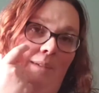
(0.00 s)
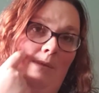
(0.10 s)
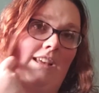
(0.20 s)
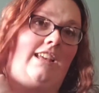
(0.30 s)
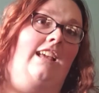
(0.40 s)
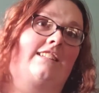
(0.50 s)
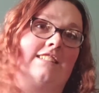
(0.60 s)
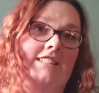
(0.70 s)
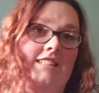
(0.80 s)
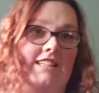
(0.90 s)
pick against
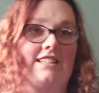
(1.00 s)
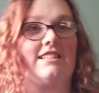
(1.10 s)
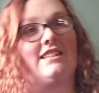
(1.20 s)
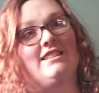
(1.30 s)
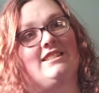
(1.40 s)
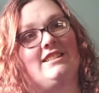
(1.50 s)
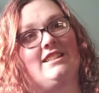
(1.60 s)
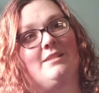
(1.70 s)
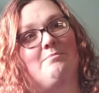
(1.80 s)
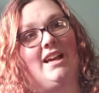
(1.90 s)
his king, because
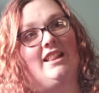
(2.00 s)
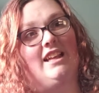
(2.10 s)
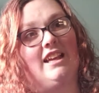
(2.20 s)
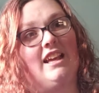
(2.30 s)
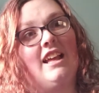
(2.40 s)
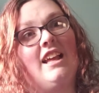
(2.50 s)
by the